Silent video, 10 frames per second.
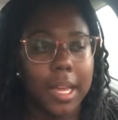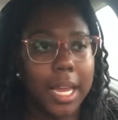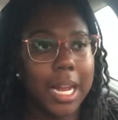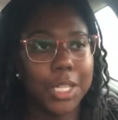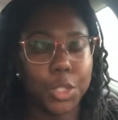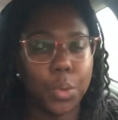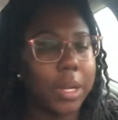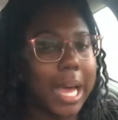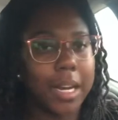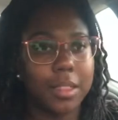and i do a
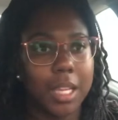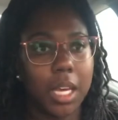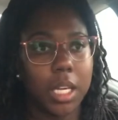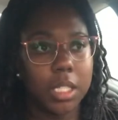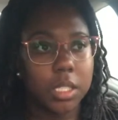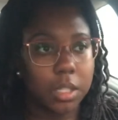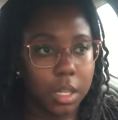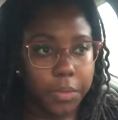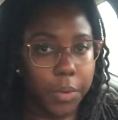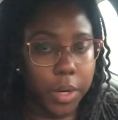lot of things
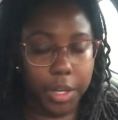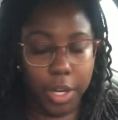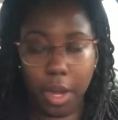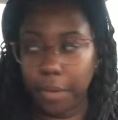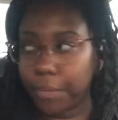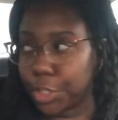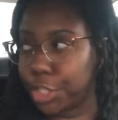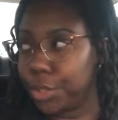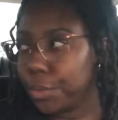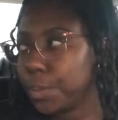for you know for
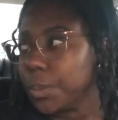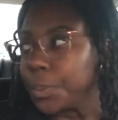two